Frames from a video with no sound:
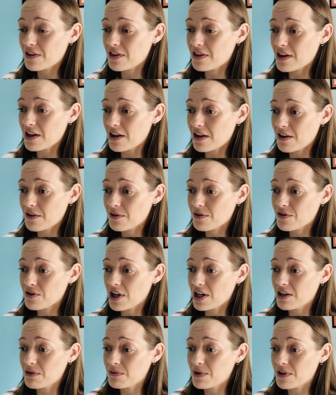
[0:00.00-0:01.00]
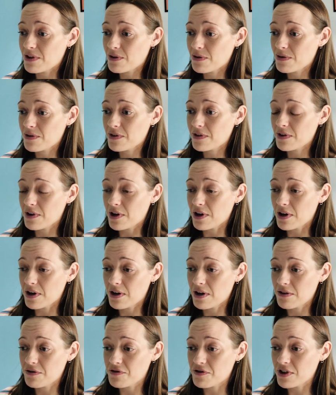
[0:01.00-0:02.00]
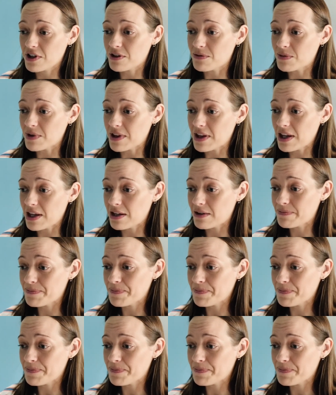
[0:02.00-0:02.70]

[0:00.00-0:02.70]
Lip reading: They're training with Freedom Within.